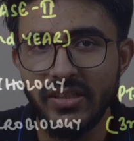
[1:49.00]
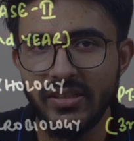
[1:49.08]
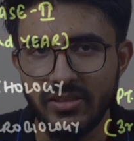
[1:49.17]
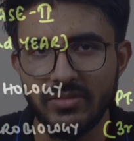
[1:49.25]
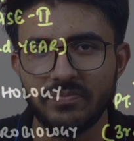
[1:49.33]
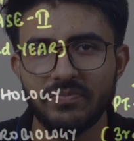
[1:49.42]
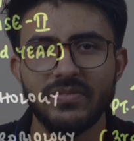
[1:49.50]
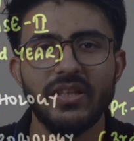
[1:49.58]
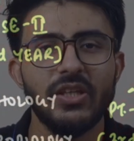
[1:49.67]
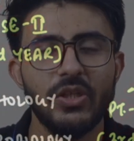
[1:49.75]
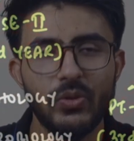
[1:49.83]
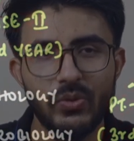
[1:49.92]
third year
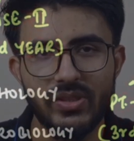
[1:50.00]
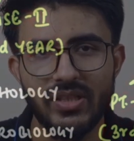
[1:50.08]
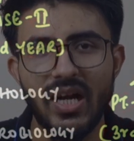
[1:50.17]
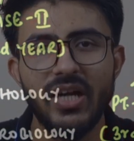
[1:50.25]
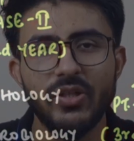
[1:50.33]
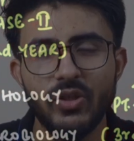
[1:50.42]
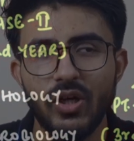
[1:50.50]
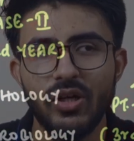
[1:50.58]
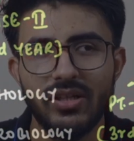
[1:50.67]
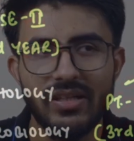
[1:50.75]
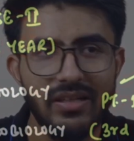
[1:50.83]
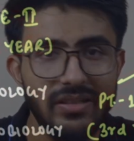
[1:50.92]
you start
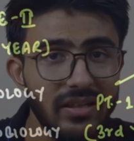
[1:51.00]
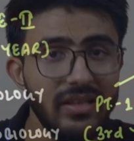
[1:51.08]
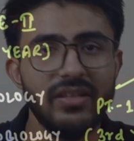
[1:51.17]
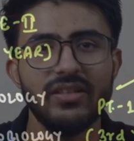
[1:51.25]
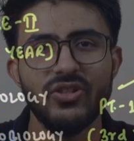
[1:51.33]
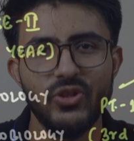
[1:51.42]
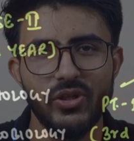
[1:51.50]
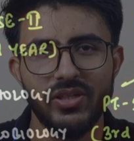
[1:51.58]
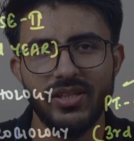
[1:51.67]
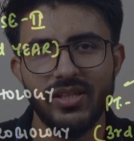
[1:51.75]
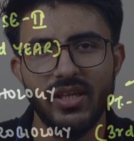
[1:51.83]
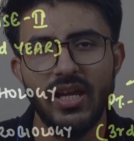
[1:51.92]
your clinical
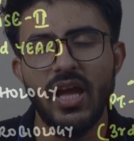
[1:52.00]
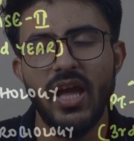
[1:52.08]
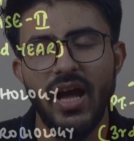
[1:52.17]
journey,